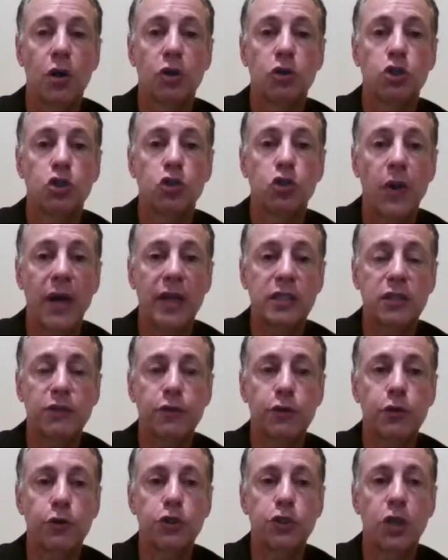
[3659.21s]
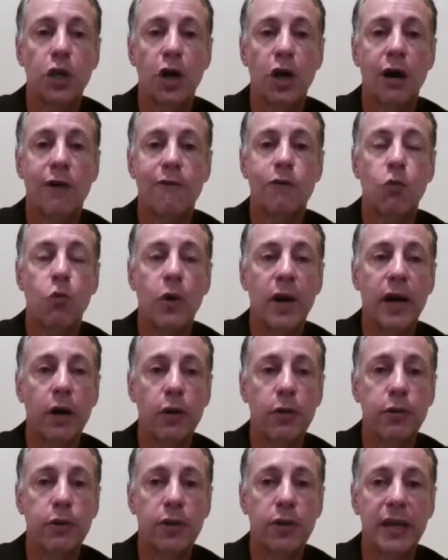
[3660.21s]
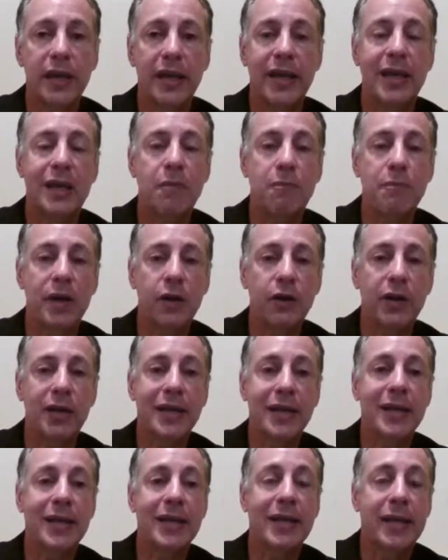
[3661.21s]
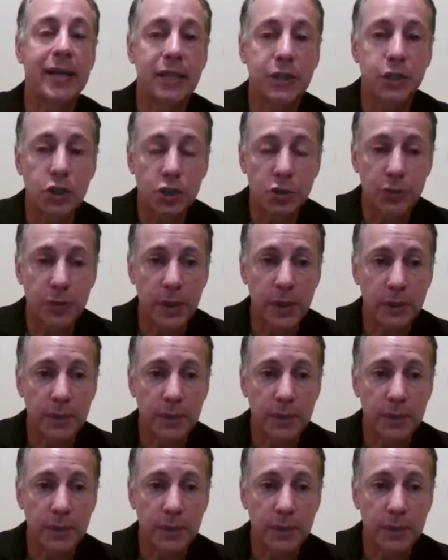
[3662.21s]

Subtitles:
transfers of wealth in American history,